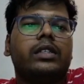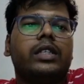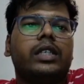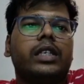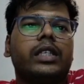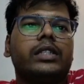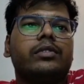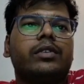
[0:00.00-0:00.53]
the
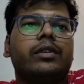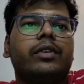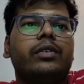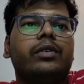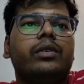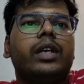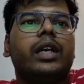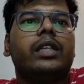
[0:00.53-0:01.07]
next we will
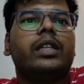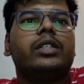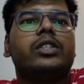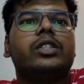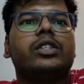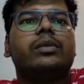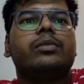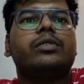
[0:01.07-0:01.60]
look at the
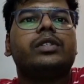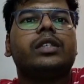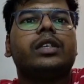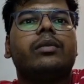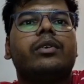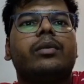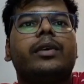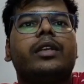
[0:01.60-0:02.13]
distribution
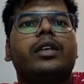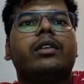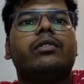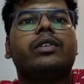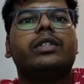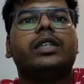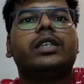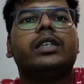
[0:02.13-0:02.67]
of numerical
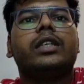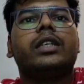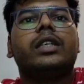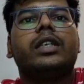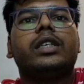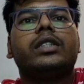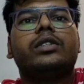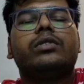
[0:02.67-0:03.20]
feature in the
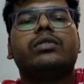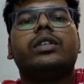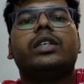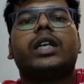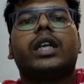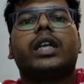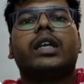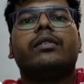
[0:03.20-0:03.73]
relation to the
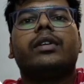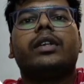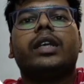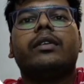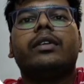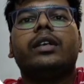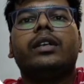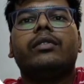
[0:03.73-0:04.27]
target
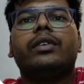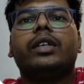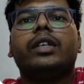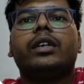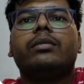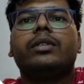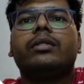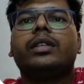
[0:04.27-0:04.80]
variable. We
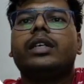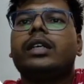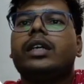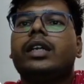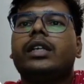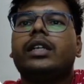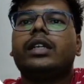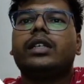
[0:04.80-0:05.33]
can observe the
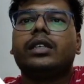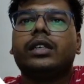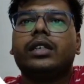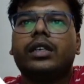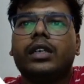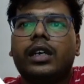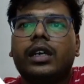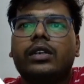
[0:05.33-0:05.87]
greater
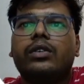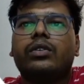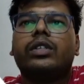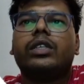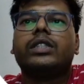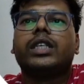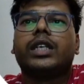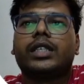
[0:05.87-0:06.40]

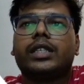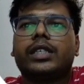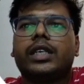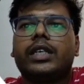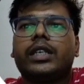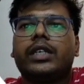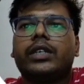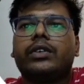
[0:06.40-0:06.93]
total charges
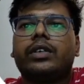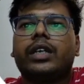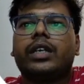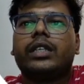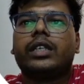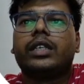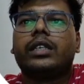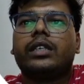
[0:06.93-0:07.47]
and tenure are
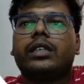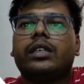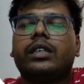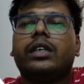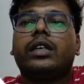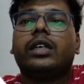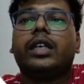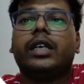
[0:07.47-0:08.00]
the
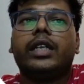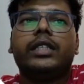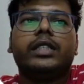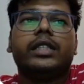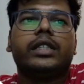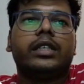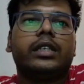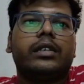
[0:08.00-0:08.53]
less
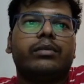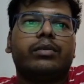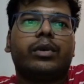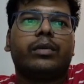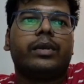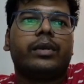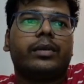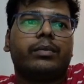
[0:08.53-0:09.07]
in the
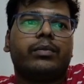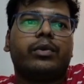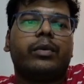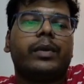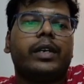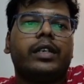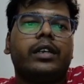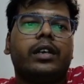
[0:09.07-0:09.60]

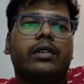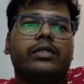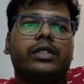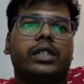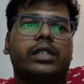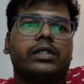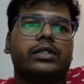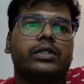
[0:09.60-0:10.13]
probability of
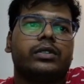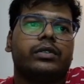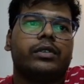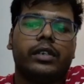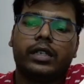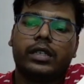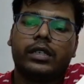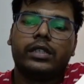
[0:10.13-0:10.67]
churn. So
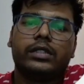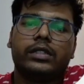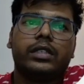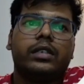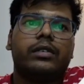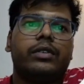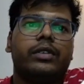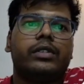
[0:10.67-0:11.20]
we'll run this
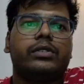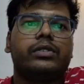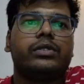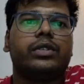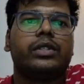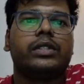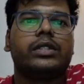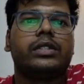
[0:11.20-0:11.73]
cell and we will
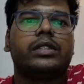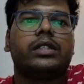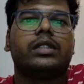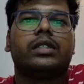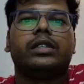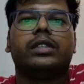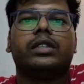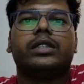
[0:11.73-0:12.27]
show us
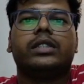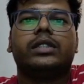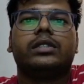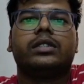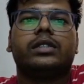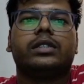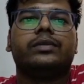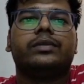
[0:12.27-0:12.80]
this.
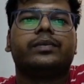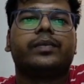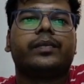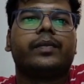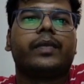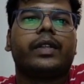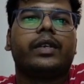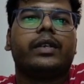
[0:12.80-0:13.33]

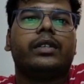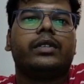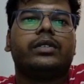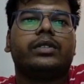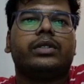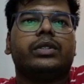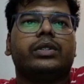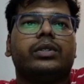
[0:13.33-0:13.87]

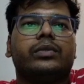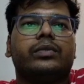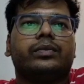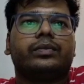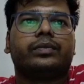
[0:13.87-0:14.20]
So